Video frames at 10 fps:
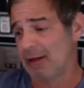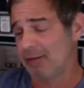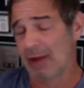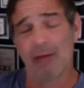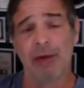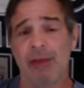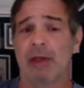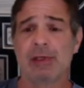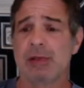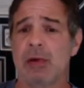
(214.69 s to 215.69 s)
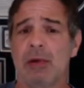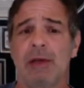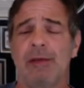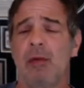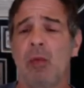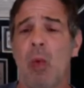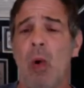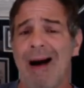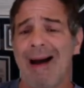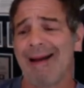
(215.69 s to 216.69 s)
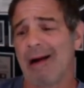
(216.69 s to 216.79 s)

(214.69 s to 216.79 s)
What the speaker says: if everything is so great, then why